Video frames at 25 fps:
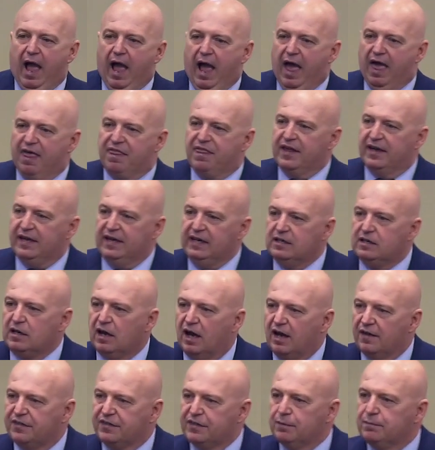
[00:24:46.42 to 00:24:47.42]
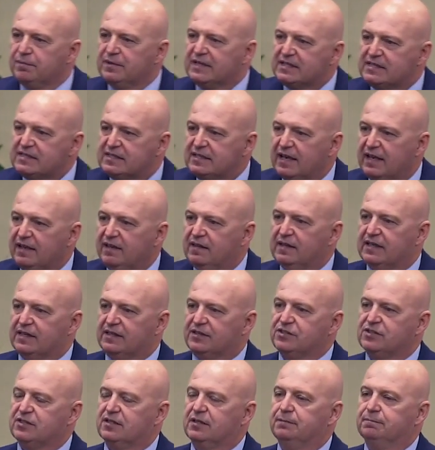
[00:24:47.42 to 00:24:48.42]
And then he taught them to say
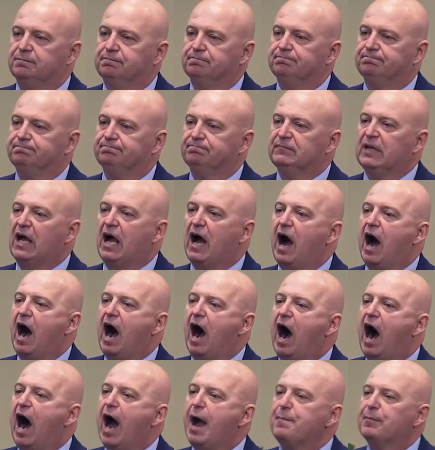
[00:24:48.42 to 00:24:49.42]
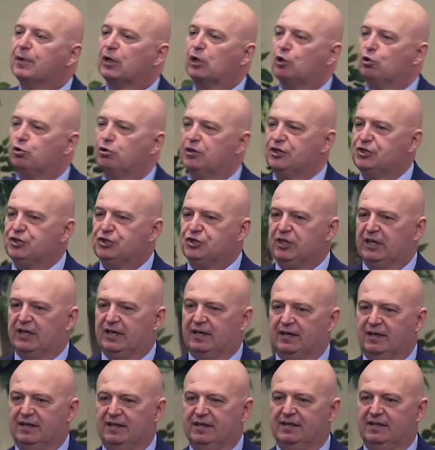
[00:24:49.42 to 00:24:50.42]
this, I'm a Christian,
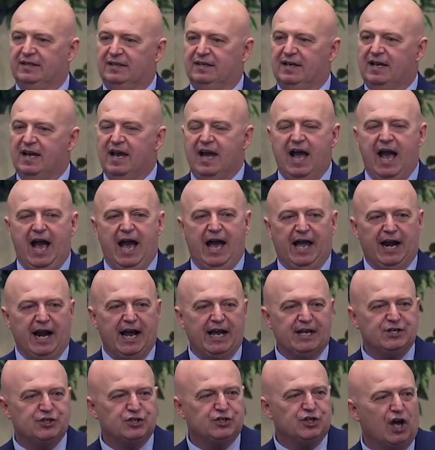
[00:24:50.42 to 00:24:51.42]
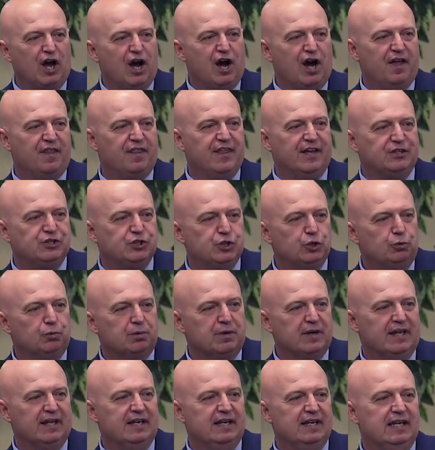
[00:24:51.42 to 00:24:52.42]
and I saw that you
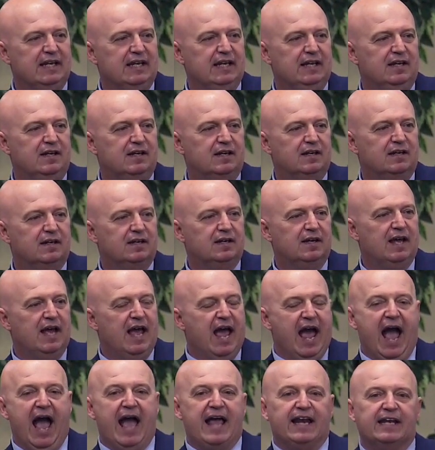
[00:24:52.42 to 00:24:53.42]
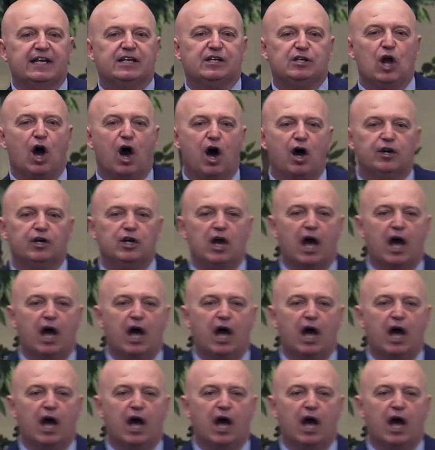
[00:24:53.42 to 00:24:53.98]
were in need, and it dawned